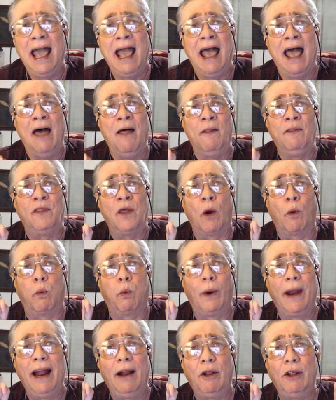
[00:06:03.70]
the
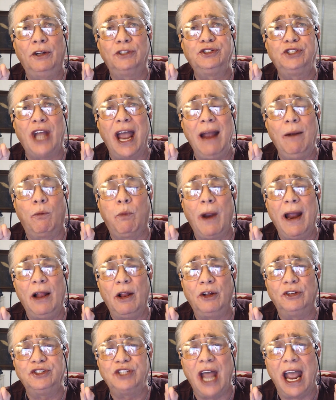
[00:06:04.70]
real estate real
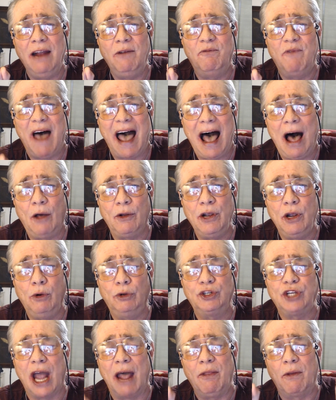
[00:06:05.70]
estate values
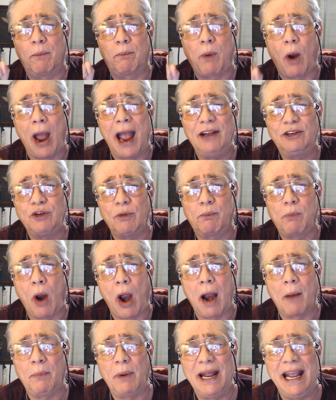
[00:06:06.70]
and the price of
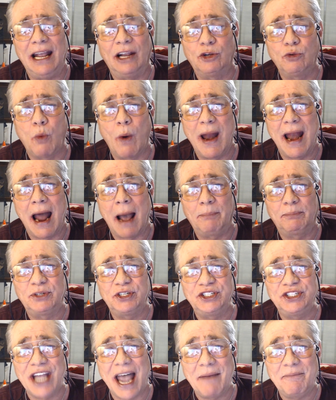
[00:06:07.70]
property has went up
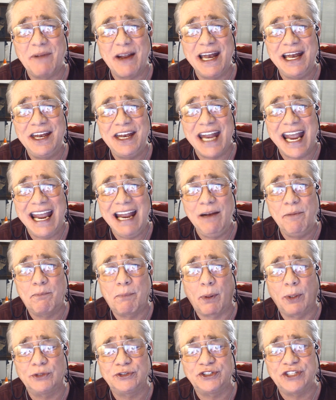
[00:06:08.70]

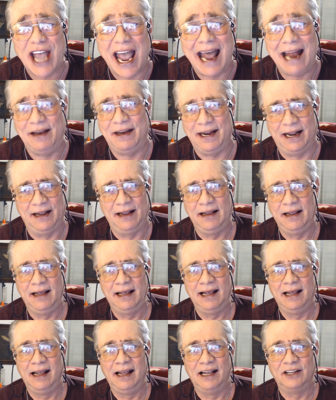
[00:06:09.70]
17%.
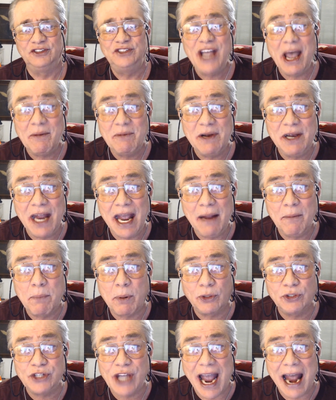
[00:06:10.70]

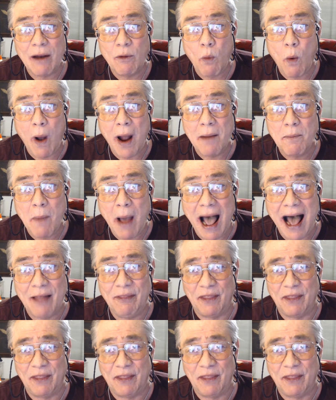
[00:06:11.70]
17% in one month.